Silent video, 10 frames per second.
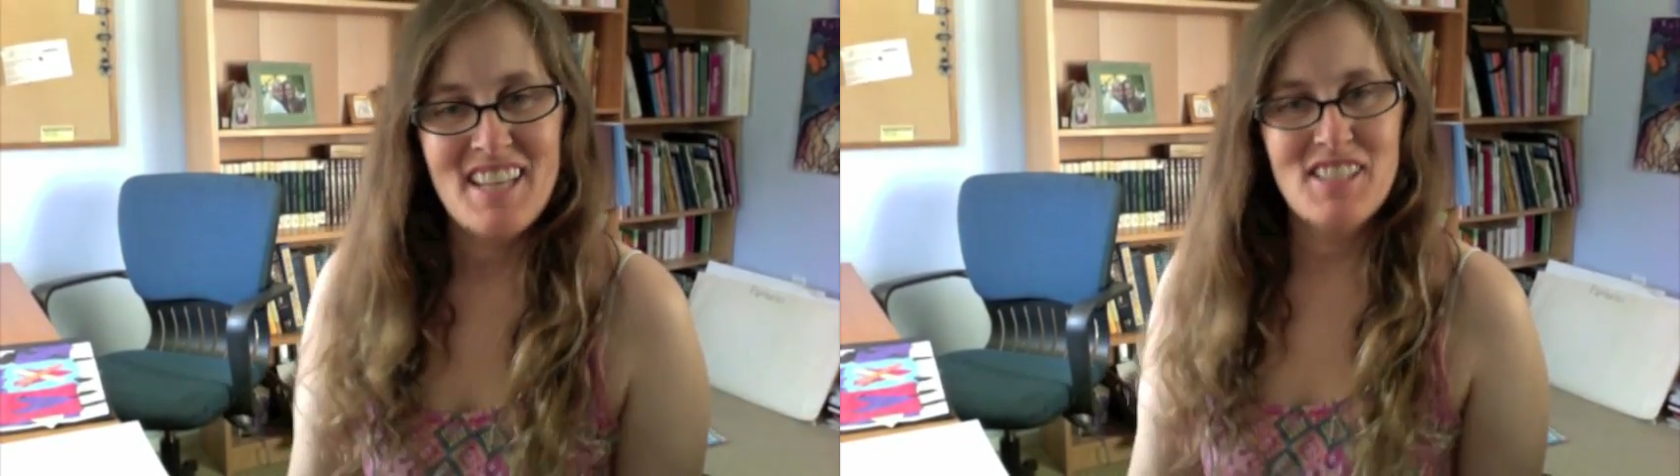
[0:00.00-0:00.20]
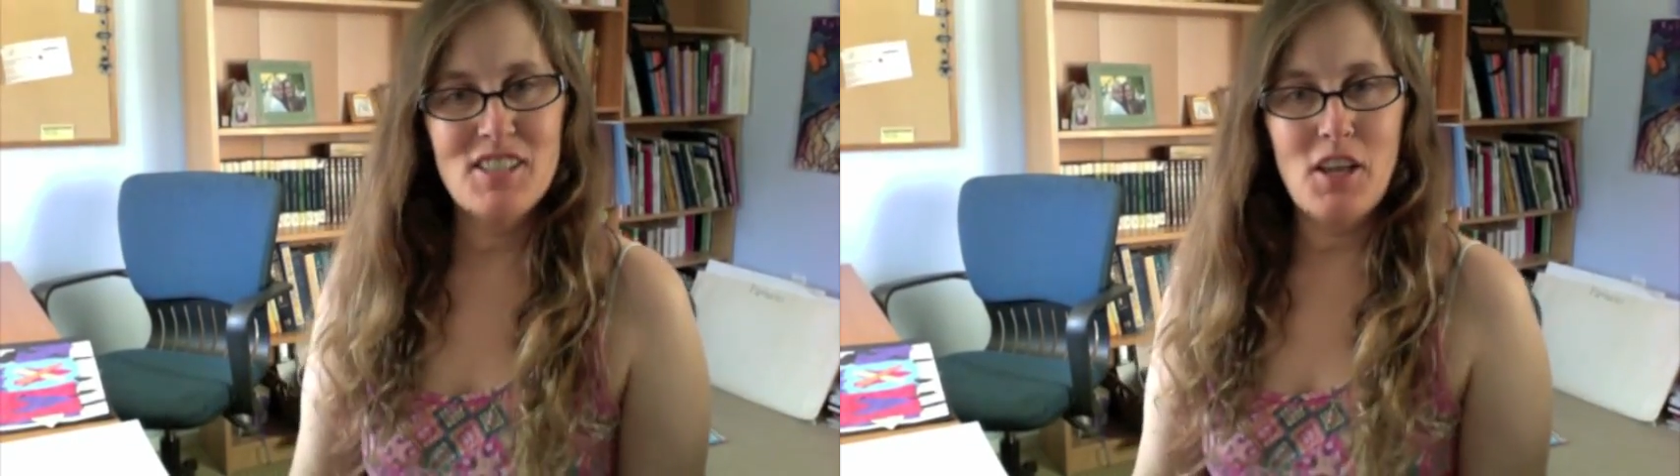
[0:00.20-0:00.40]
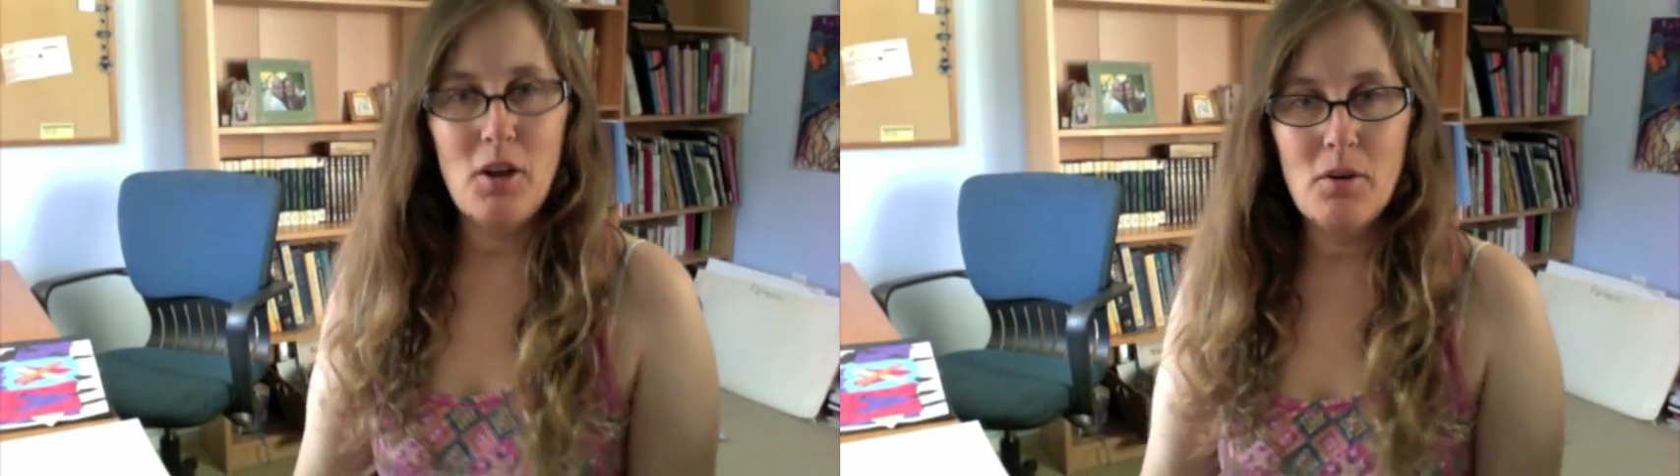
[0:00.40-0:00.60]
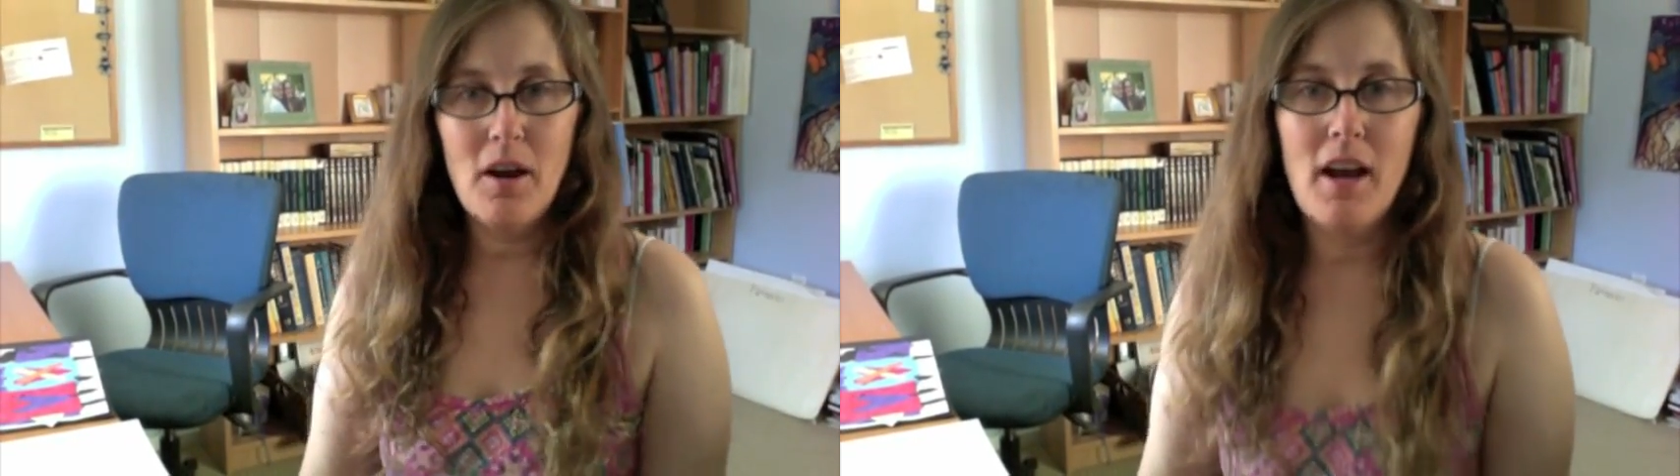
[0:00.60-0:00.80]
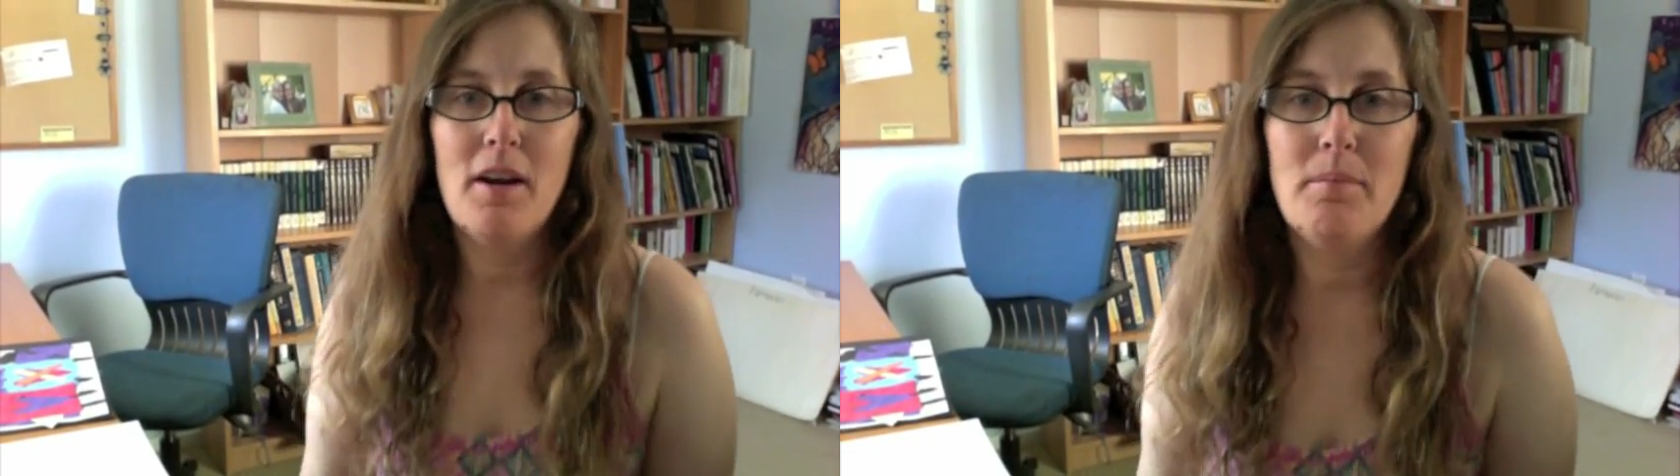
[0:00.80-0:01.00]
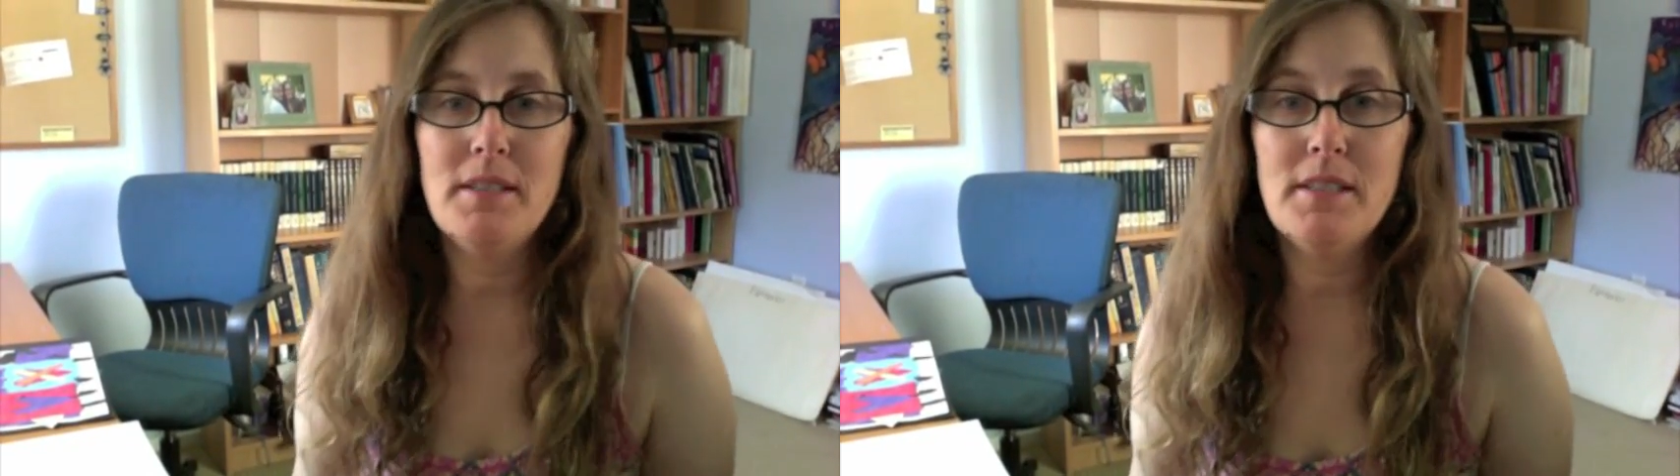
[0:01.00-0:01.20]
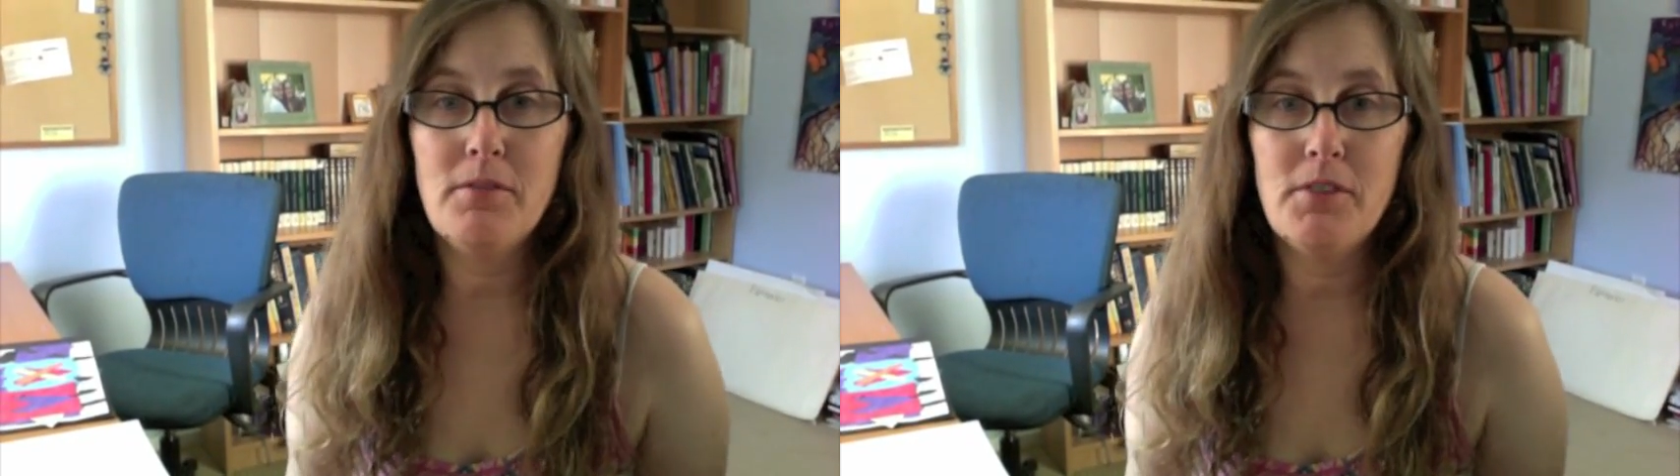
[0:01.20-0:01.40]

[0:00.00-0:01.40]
So this is the